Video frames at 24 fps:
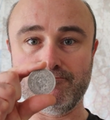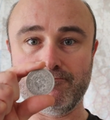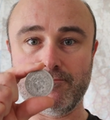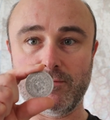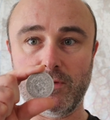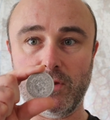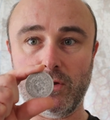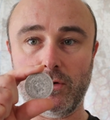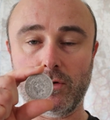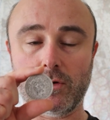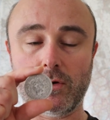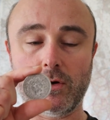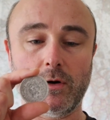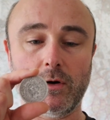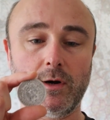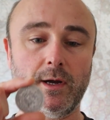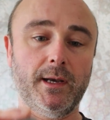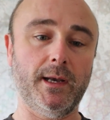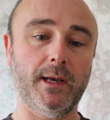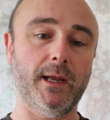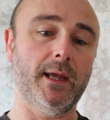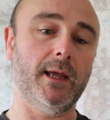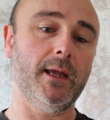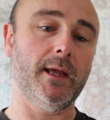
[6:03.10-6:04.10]
little
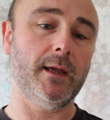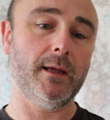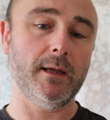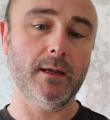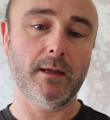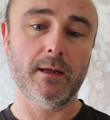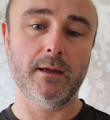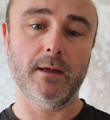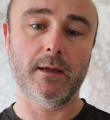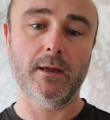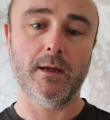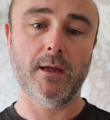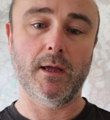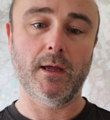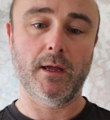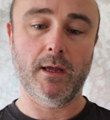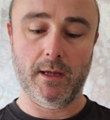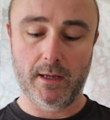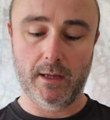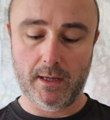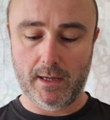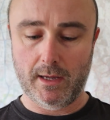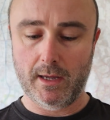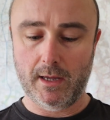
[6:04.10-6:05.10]
coin here
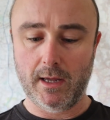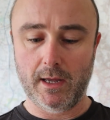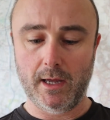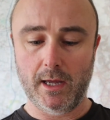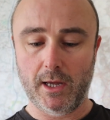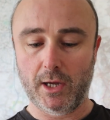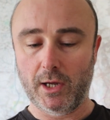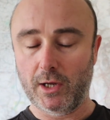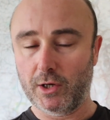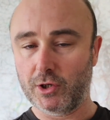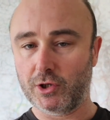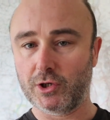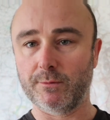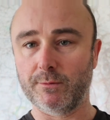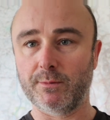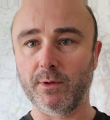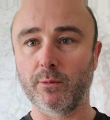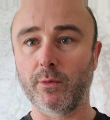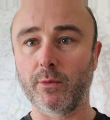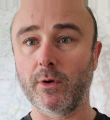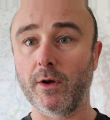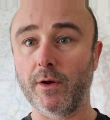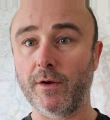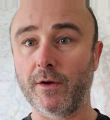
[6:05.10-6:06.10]
should be
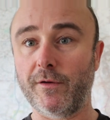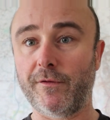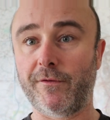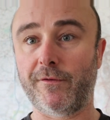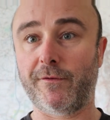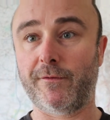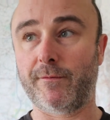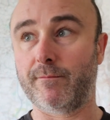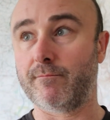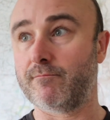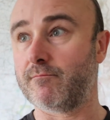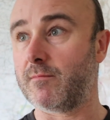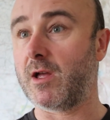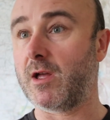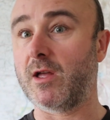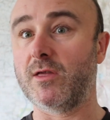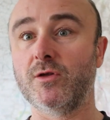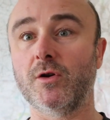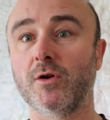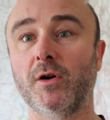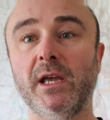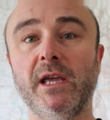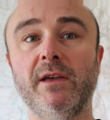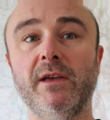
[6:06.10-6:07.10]
worth
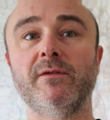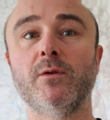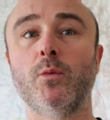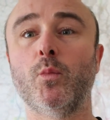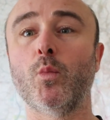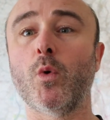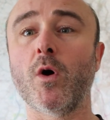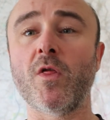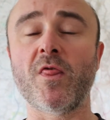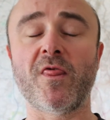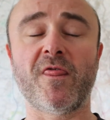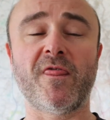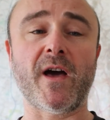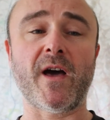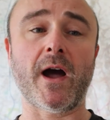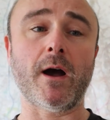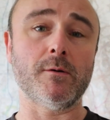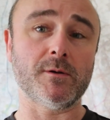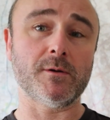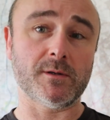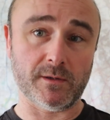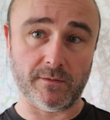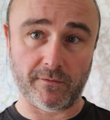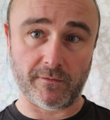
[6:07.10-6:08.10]
not even
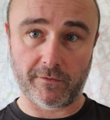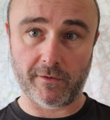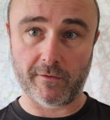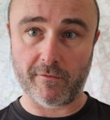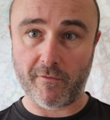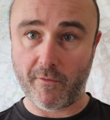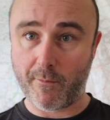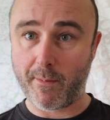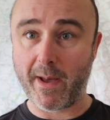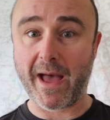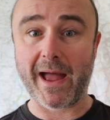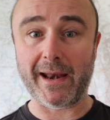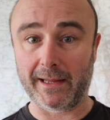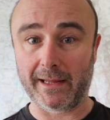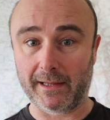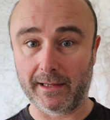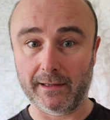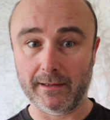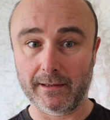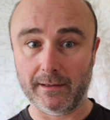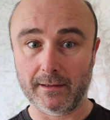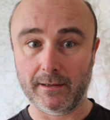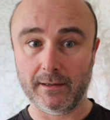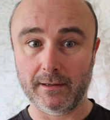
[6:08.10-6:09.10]
1,000th of a penny,
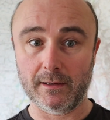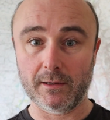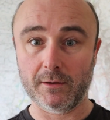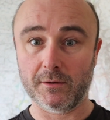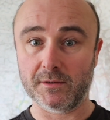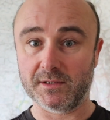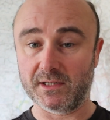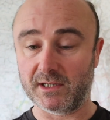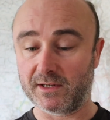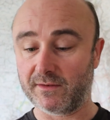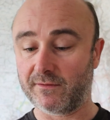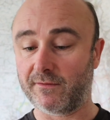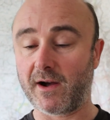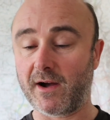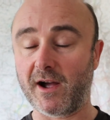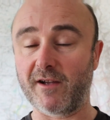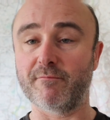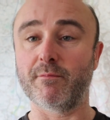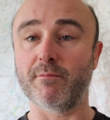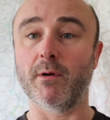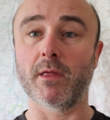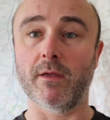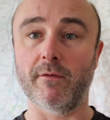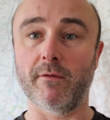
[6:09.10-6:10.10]
because it's 5
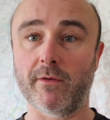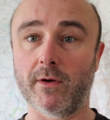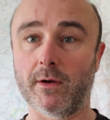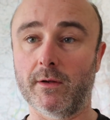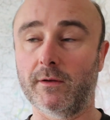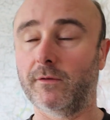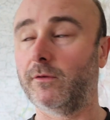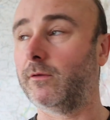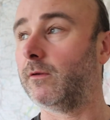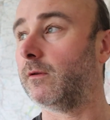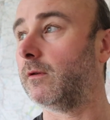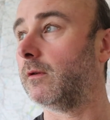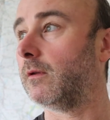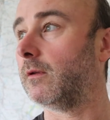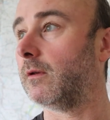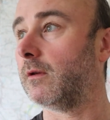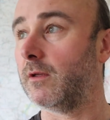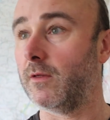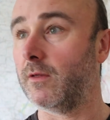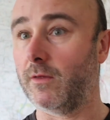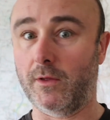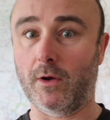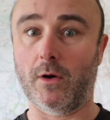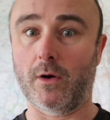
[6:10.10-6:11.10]
Bolivars,
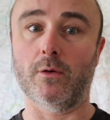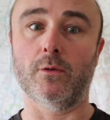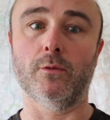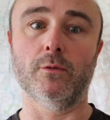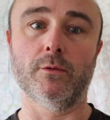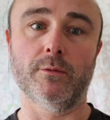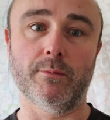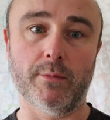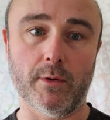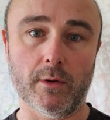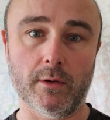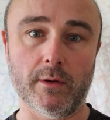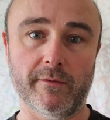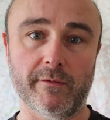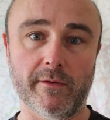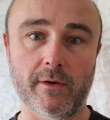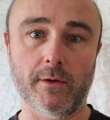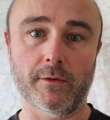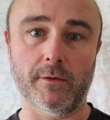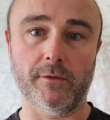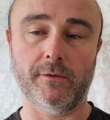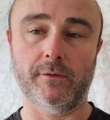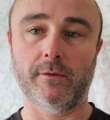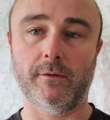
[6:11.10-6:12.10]
the old
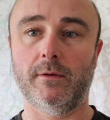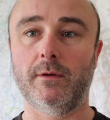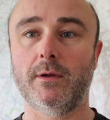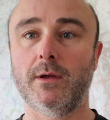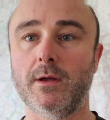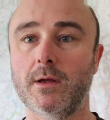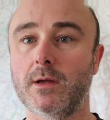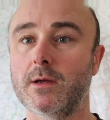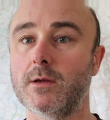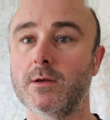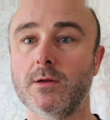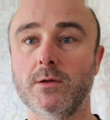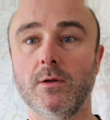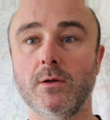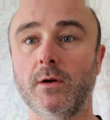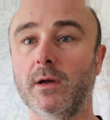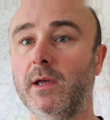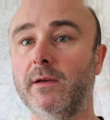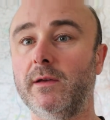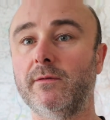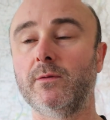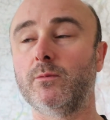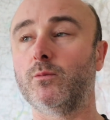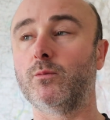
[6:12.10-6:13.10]
Bolivars. Not
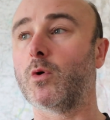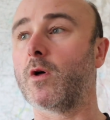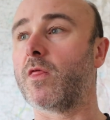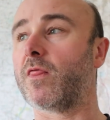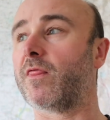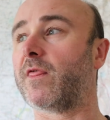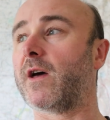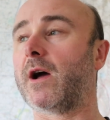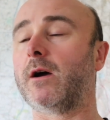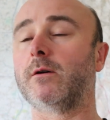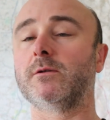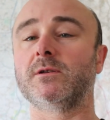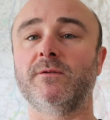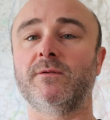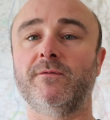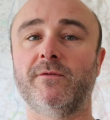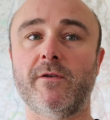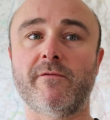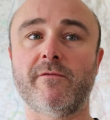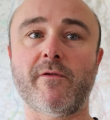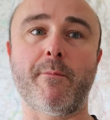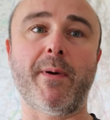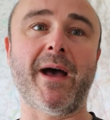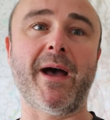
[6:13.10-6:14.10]
even 1,000th
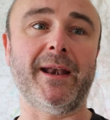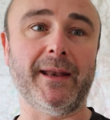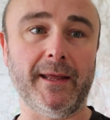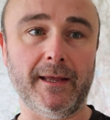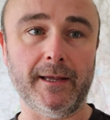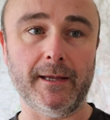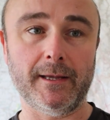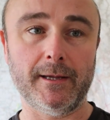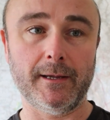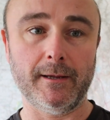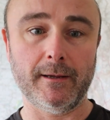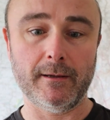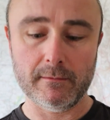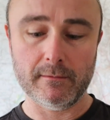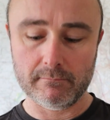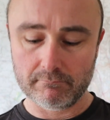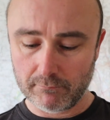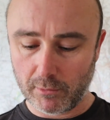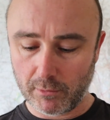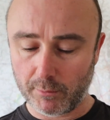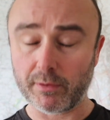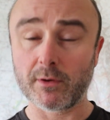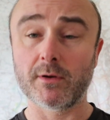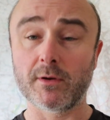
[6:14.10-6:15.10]
of a penny.
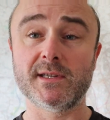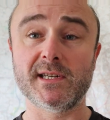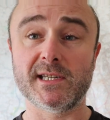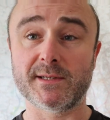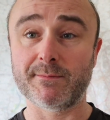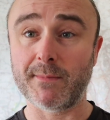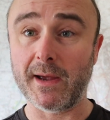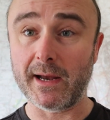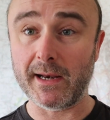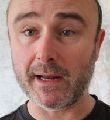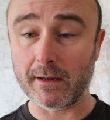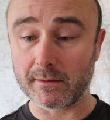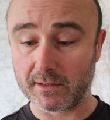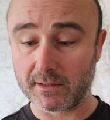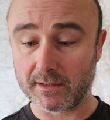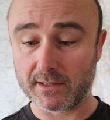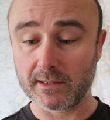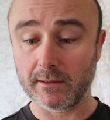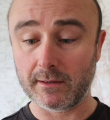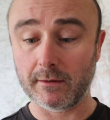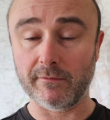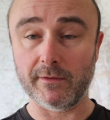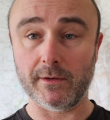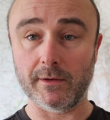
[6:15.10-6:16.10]
But because it's made out of
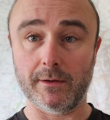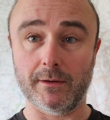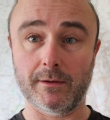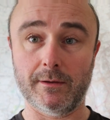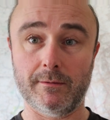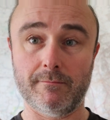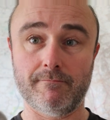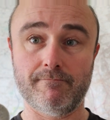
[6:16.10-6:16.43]
silver,